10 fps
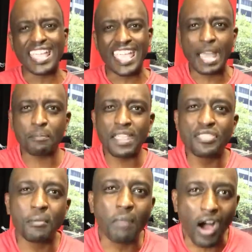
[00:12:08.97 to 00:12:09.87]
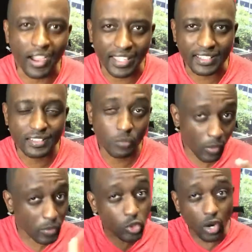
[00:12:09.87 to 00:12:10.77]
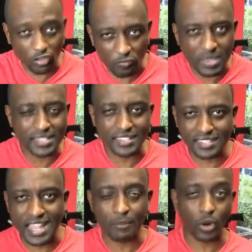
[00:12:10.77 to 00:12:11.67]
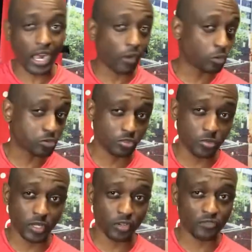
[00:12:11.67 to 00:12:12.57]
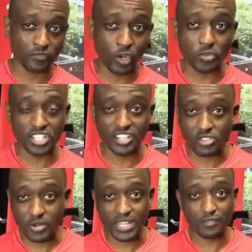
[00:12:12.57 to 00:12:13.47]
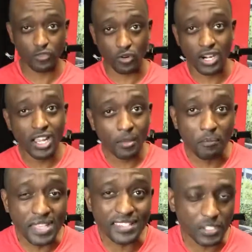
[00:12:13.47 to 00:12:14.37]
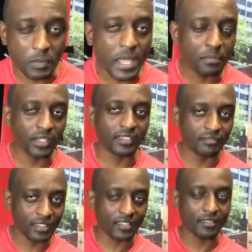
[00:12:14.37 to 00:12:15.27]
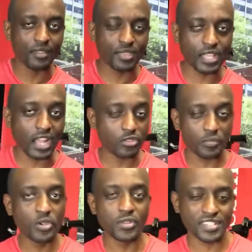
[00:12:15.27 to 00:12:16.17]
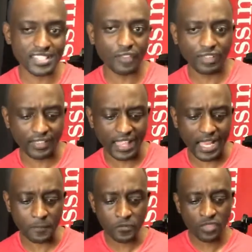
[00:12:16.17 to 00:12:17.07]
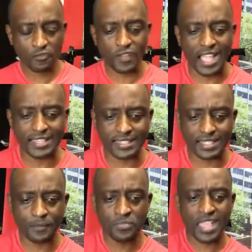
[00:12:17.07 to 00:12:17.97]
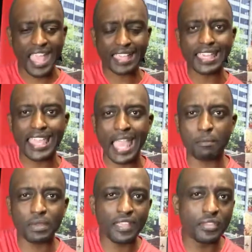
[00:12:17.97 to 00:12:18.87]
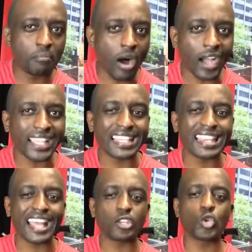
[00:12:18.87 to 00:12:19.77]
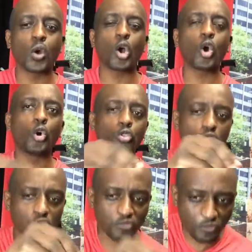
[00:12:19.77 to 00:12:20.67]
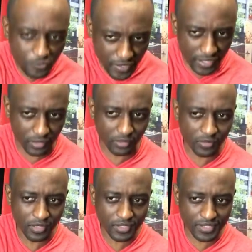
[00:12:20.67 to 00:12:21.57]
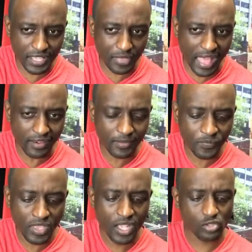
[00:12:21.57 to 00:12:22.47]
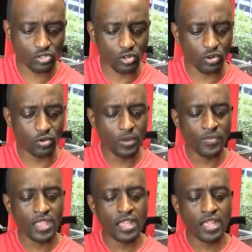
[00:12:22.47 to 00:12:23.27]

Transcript: gap in the market when we talk of business. See, I also do a lot of coaching and training for business people and the entrepreneurs and stuff like that. Finding a gap in the market that you are called to fill. See that? So,